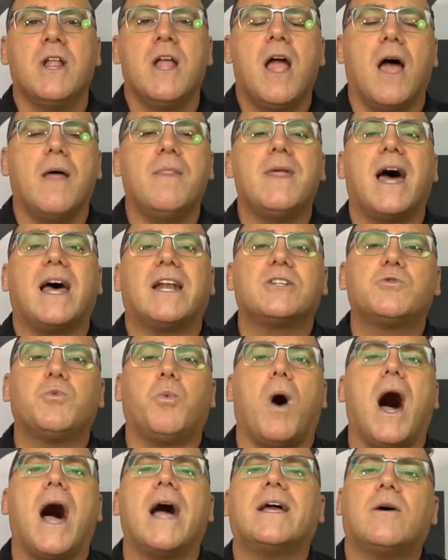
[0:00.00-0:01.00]
And that is
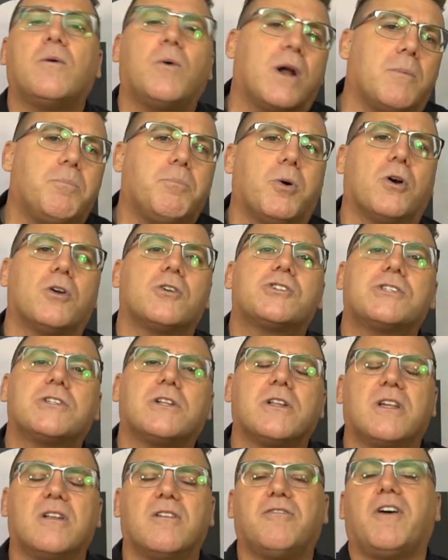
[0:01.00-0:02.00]
why I want to
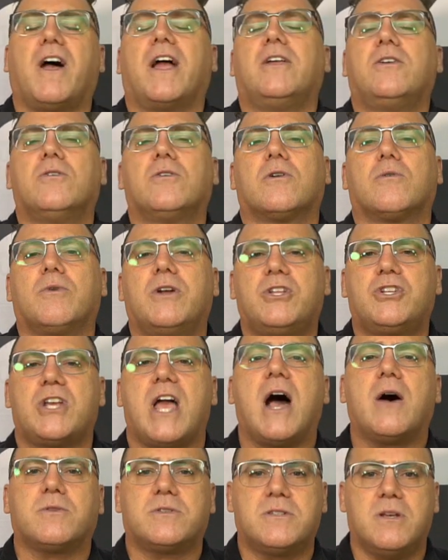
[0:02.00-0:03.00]
personally invite you to reach
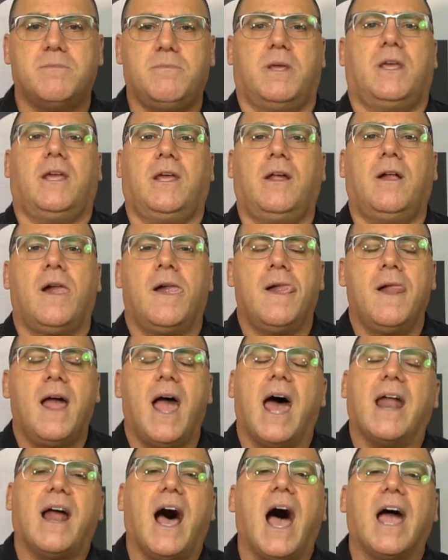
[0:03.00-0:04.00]
out to me
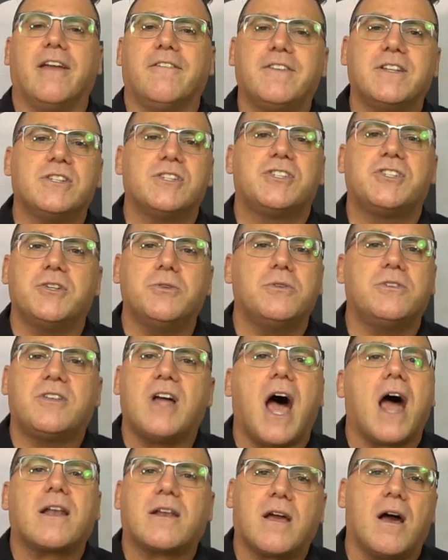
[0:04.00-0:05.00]
at
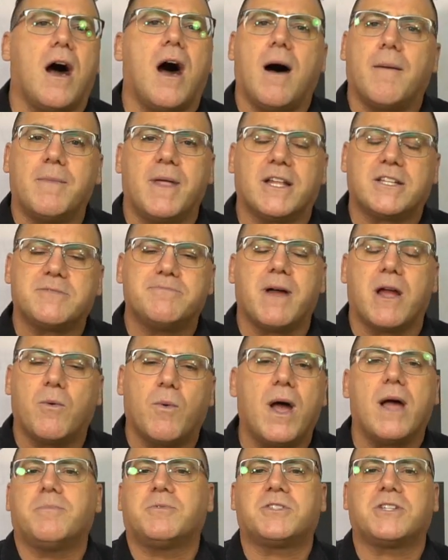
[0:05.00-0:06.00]
IvanZoot.com, that's my
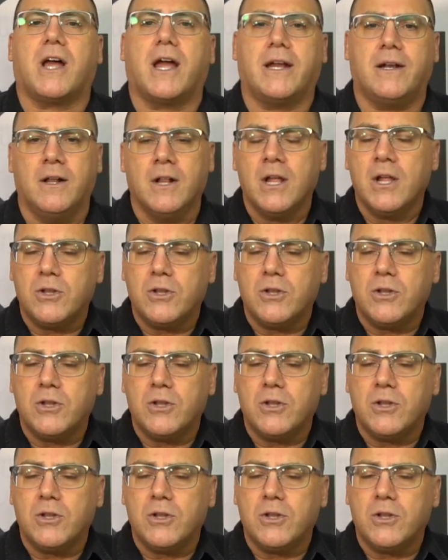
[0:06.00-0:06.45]
website.